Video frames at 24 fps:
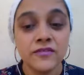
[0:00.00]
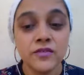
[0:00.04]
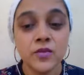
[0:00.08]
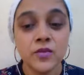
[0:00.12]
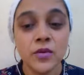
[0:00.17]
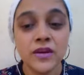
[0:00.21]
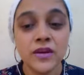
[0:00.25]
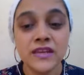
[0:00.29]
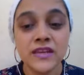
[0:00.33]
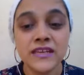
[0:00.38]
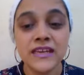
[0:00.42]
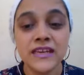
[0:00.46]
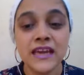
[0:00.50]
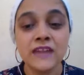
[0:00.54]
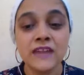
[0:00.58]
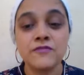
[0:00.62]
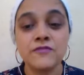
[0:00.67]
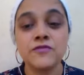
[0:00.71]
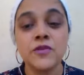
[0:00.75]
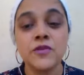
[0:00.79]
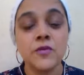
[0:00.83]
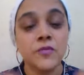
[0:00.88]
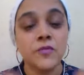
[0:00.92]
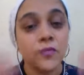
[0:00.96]
you want to get
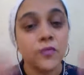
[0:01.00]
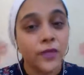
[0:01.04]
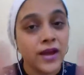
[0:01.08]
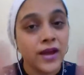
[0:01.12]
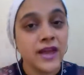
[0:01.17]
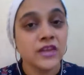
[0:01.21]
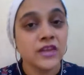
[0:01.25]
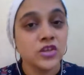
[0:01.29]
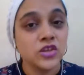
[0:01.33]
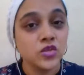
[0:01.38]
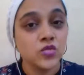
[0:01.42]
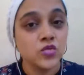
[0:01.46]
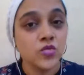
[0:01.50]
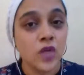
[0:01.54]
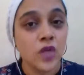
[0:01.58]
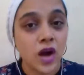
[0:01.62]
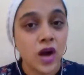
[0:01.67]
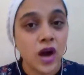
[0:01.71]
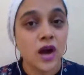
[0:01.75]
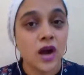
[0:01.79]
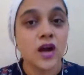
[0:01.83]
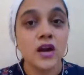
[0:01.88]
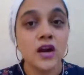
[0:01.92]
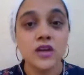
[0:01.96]
from where you
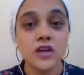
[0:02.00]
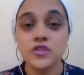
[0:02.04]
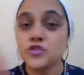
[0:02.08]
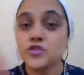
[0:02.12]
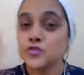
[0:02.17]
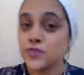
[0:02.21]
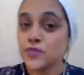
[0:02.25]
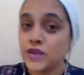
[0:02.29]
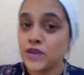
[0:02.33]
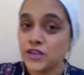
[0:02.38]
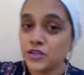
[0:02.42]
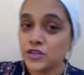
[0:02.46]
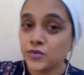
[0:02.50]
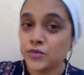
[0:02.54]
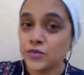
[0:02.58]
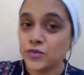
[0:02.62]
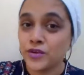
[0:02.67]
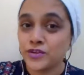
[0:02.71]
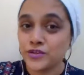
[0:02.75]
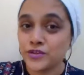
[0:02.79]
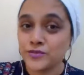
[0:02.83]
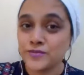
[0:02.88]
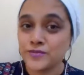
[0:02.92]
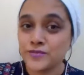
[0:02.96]
are to where you
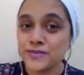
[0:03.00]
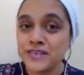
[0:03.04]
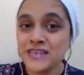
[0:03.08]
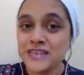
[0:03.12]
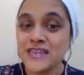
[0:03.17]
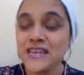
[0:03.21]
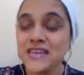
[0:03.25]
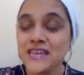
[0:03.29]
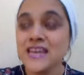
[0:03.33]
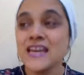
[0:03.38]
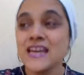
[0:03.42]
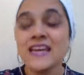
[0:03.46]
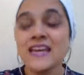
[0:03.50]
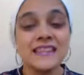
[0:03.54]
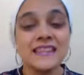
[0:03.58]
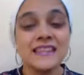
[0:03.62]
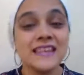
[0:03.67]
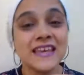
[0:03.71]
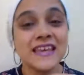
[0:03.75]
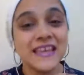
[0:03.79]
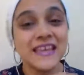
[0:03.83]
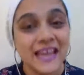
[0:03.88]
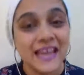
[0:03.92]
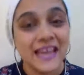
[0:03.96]
want to be,
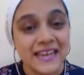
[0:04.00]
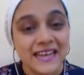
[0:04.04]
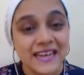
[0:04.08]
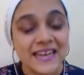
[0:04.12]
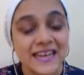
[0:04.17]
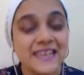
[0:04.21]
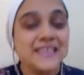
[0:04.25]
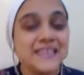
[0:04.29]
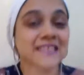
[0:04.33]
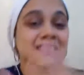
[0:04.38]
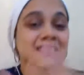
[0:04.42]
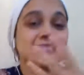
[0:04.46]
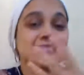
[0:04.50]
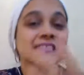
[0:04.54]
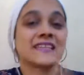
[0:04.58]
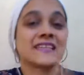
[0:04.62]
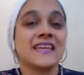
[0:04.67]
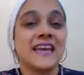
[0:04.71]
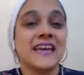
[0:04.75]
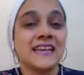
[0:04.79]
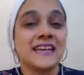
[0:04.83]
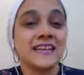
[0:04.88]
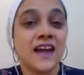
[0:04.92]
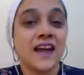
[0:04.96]
then at least
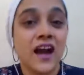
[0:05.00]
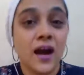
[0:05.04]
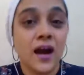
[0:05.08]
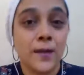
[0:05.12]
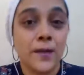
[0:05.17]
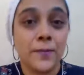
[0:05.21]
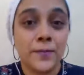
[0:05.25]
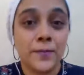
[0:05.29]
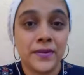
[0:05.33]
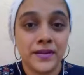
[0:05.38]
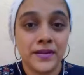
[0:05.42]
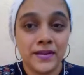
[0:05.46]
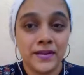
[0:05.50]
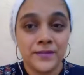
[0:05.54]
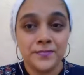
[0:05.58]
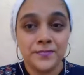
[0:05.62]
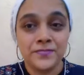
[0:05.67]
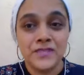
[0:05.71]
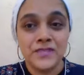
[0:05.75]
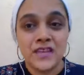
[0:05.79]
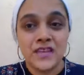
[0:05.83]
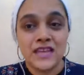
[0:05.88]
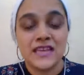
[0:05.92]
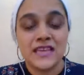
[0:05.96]
get up
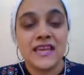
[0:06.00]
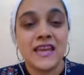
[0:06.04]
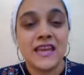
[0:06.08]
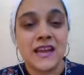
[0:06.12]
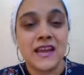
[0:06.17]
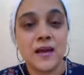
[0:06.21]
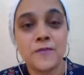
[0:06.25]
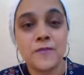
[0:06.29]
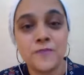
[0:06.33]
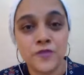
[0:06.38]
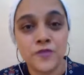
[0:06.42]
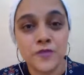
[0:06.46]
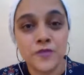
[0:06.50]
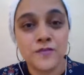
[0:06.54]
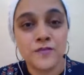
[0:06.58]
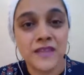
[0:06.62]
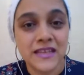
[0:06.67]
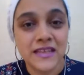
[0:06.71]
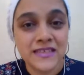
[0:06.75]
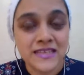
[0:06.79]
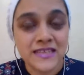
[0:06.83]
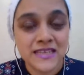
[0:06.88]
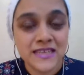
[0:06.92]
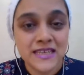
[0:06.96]
from
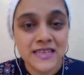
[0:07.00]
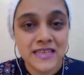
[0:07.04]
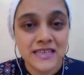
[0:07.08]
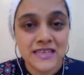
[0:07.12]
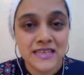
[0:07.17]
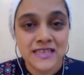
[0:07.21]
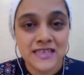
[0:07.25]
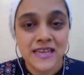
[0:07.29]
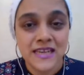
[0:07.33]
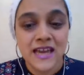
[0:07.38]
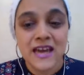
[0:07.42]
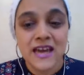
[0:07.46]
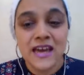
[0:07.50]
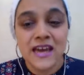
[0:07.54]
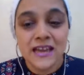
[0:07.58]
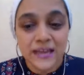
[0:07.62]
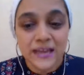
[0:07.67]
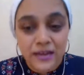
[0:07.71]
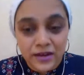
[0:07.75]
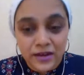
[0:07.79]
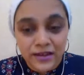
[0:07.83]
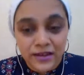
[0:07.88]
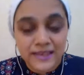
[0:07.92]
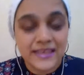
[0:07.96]
that seat,
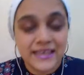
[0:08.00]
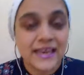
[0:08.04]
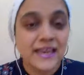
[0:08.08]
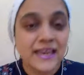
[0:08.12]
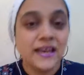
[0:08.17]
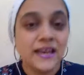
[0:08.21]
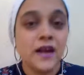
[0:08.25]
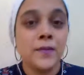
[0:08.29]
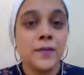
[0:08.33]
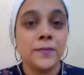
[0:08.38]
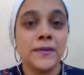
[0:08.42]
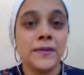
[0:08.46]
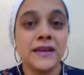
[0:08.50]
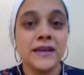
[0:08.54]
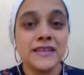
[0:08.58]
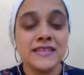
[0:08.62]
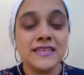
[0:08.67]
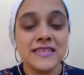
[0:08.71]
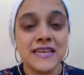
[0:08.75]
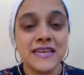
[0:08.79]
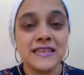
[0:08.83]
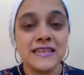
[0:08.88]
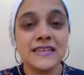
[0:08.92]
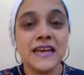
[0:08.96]
get up and
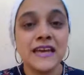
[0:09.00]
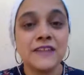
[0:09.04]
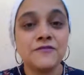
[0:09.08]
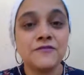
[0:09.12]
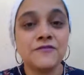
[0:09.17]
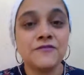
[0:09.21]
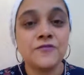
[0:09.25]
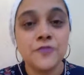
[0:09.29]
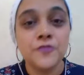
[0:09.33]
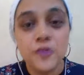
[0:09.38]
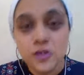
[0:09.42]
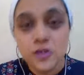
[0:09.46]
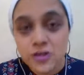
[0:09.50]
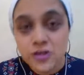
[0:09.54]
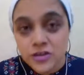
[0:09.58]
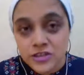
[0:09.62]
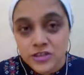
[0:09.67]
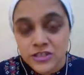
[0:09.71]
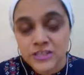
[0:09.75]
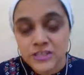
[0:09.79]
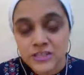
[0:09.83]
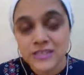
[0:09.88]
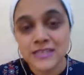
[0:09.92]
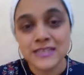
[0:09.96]
take that
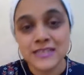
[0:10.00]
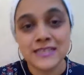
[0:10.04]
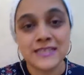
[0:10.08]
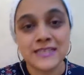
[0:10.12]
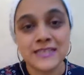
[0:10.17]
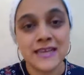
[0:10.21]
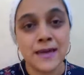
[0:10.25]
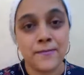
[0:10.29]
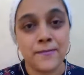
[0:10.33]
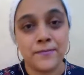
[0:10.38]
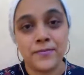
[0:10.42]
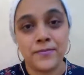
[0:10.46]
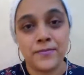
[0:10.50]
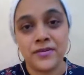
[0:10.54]
first step.